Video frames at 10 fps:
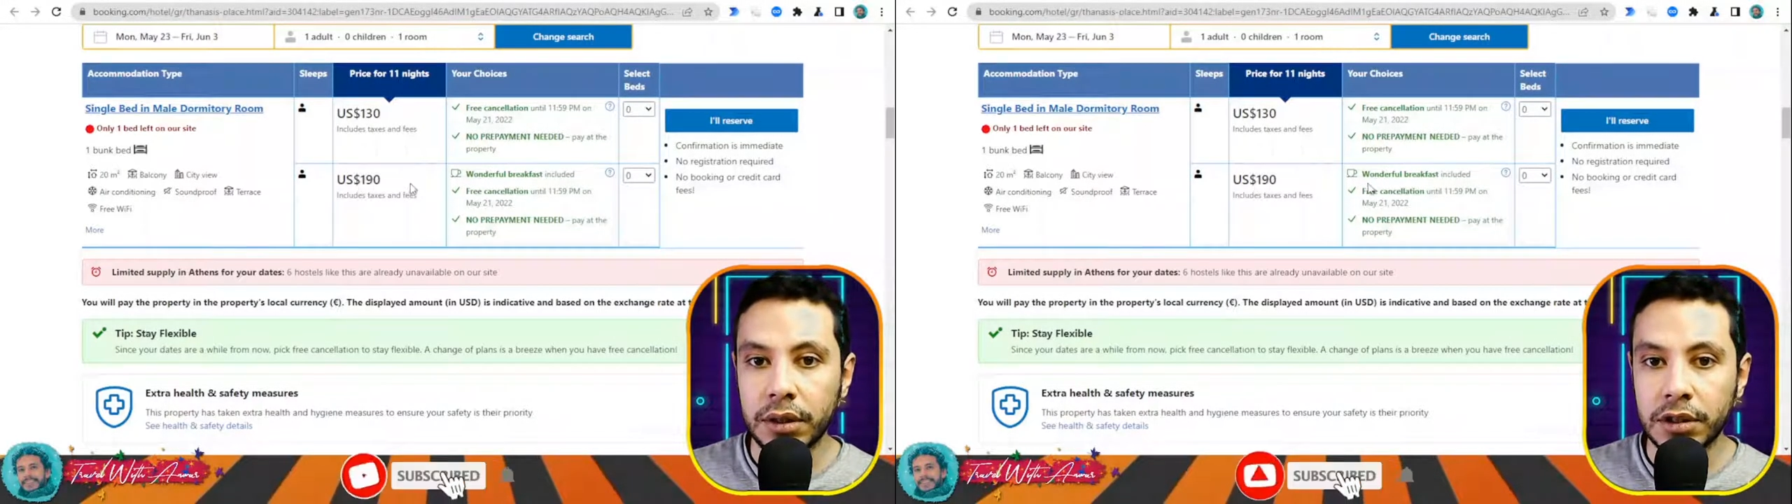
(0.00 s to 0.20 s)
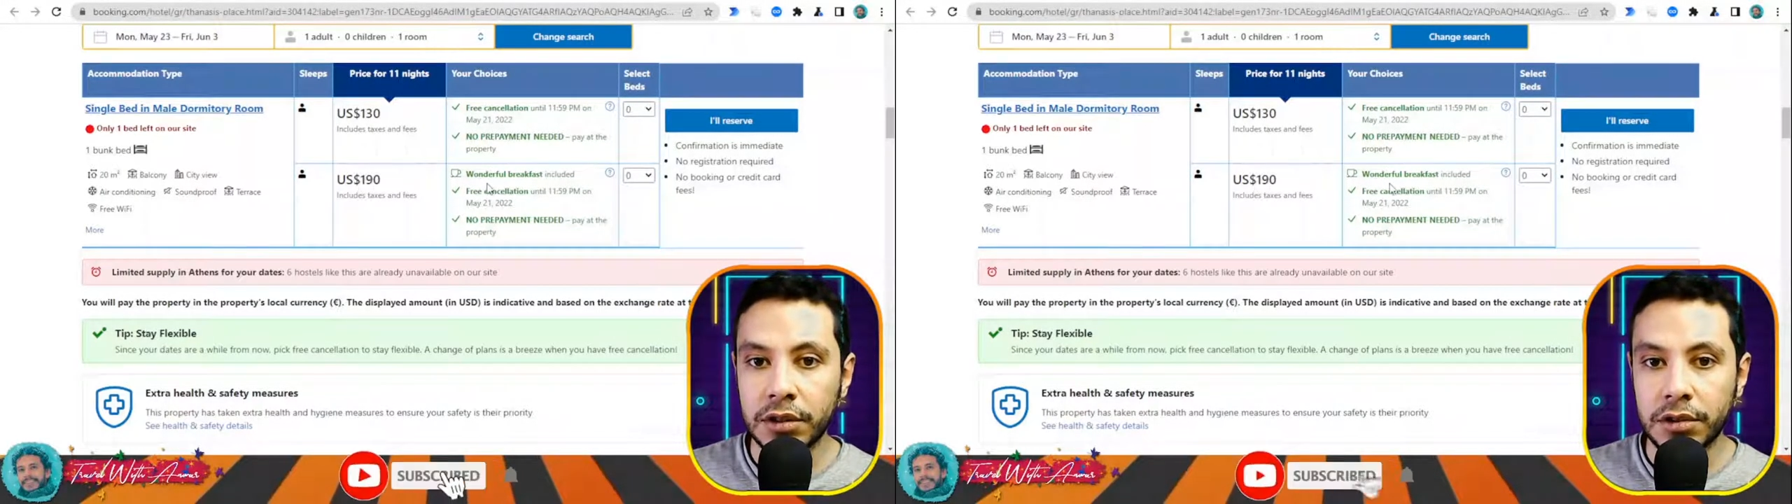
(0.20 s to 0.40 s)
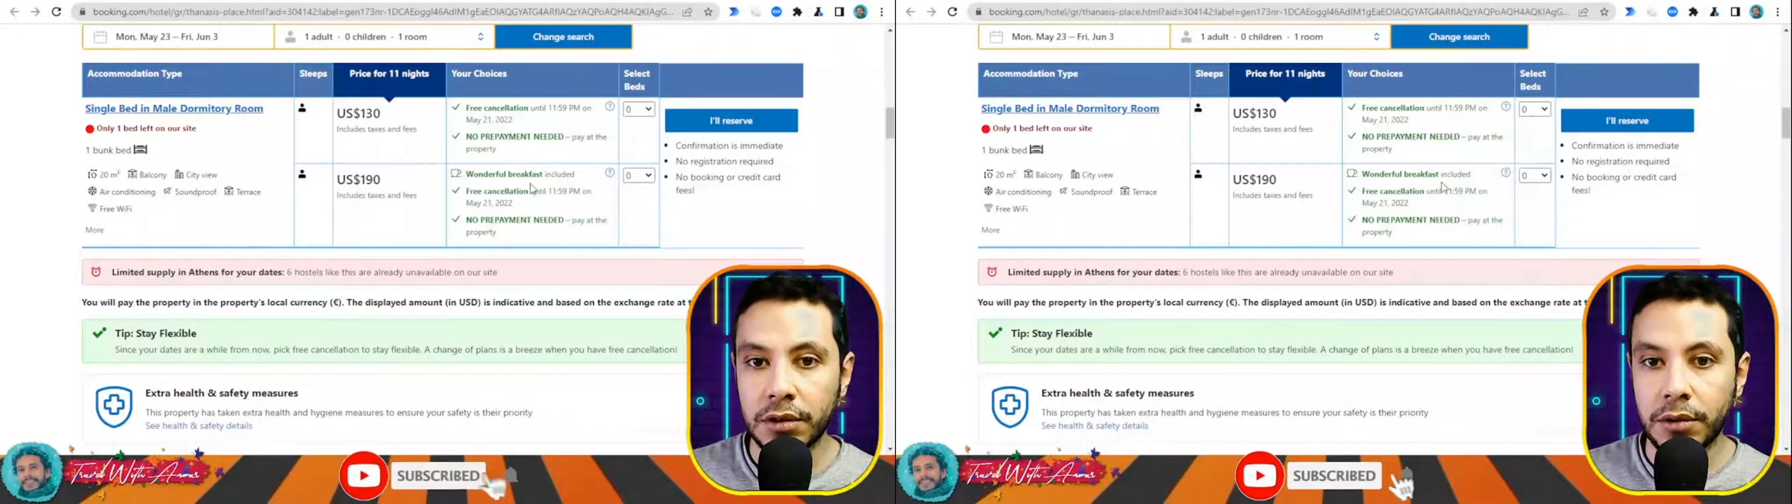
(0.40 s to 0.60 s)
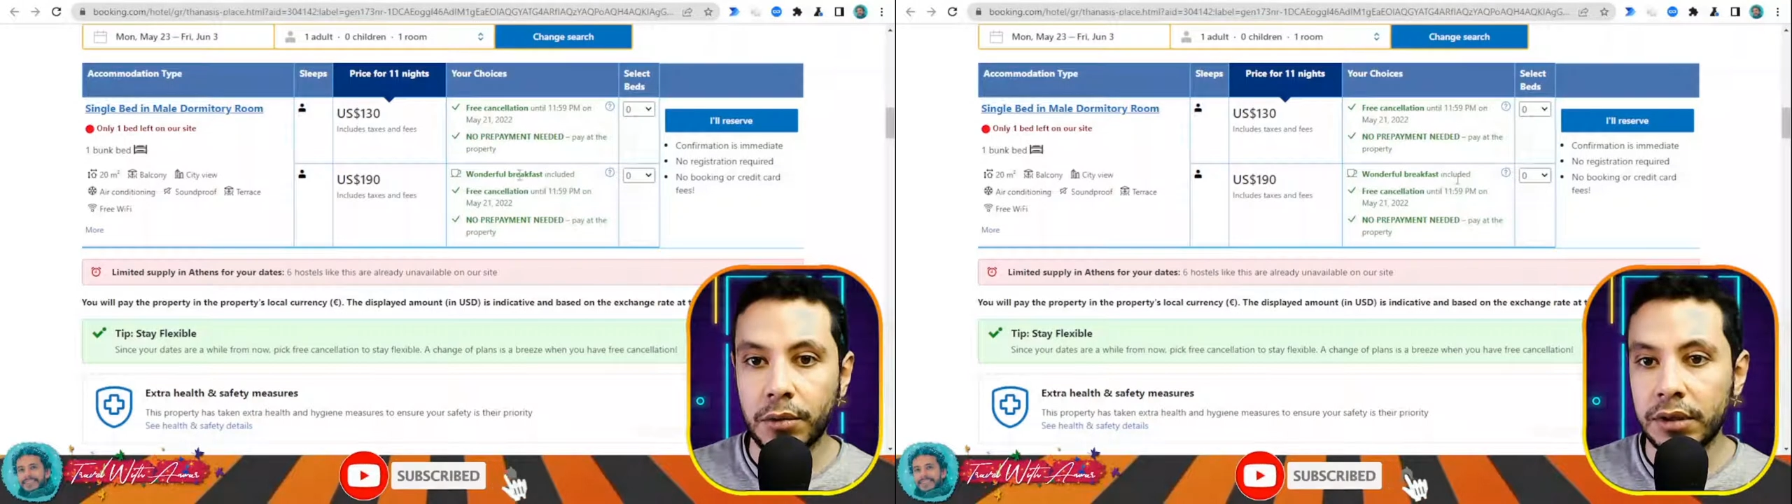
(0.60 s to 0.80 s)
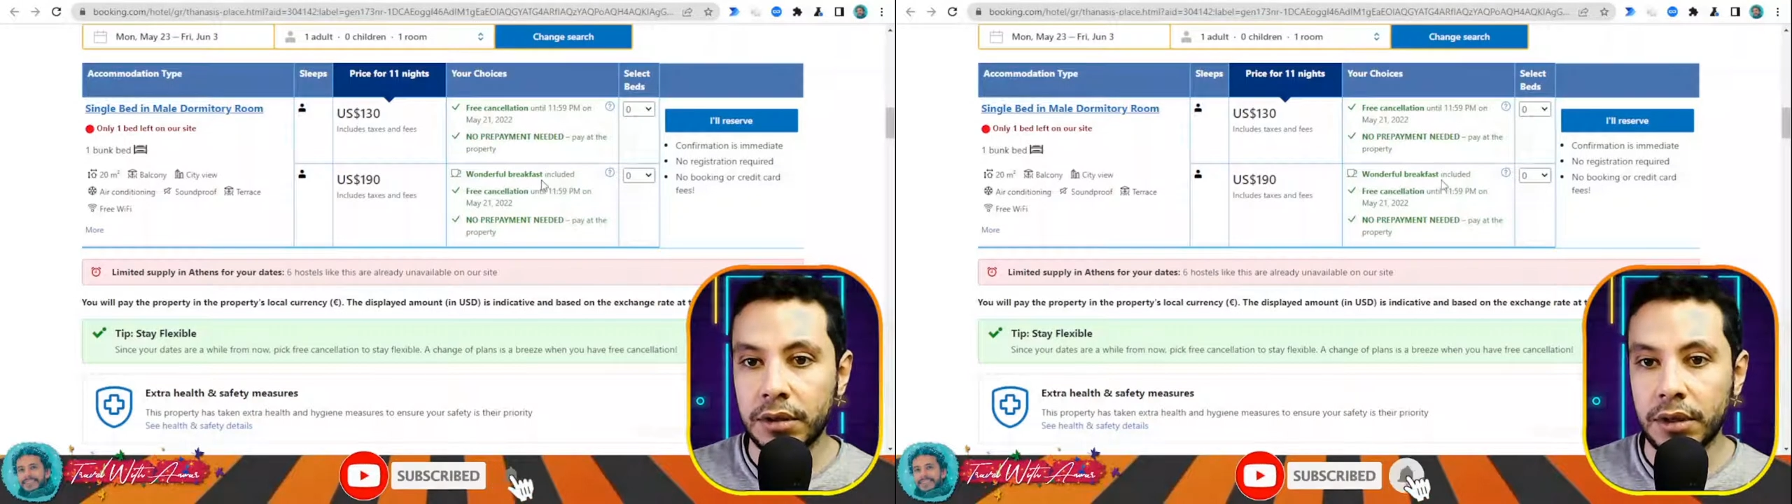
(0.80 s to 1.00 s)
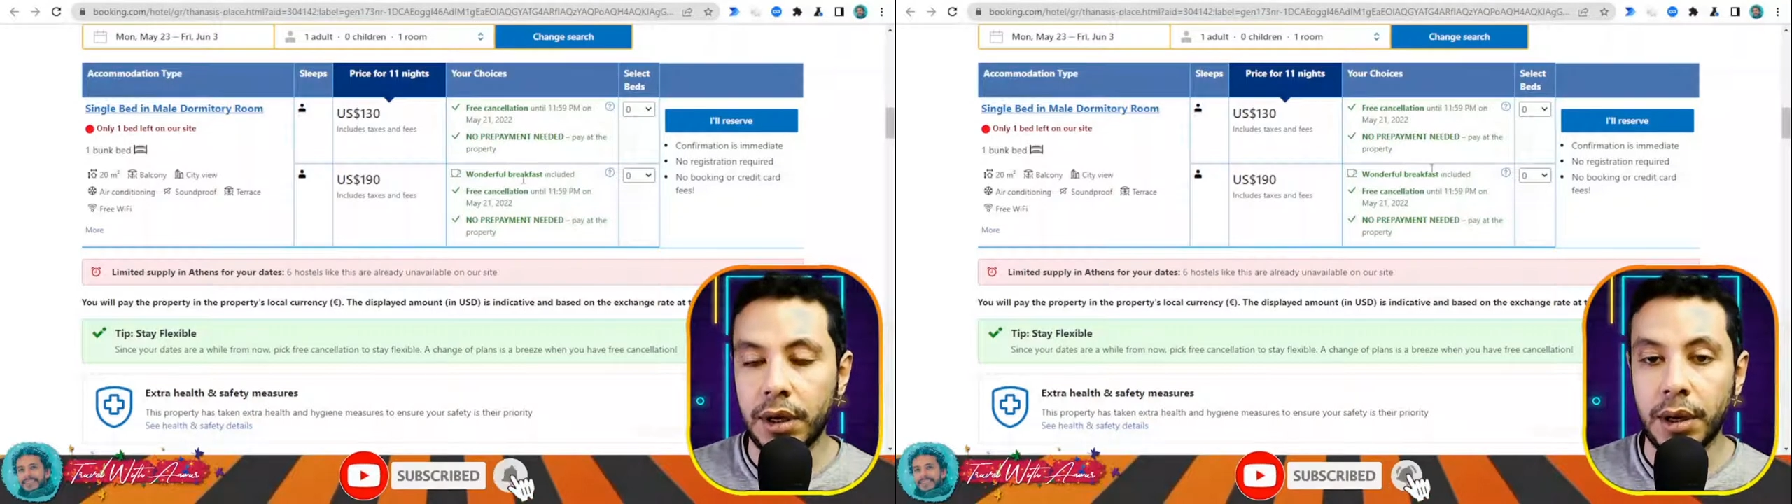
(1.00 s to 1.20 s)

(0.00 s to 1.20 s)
is with